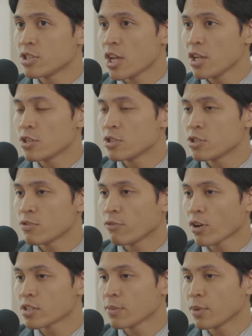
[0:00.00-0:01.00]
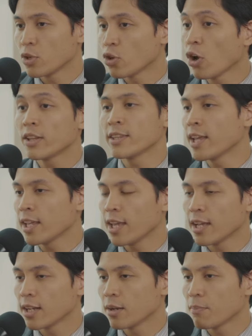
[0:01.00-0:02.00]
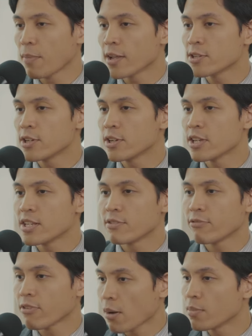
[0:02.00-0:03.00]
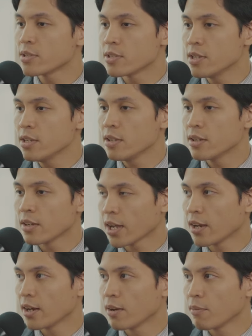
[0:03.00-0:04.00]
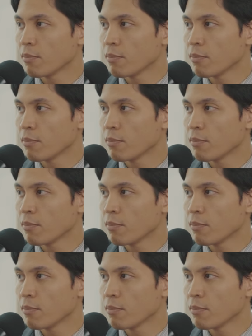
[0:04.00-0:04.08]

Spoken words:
change, for example, not taking bachelor in pharmacy kan,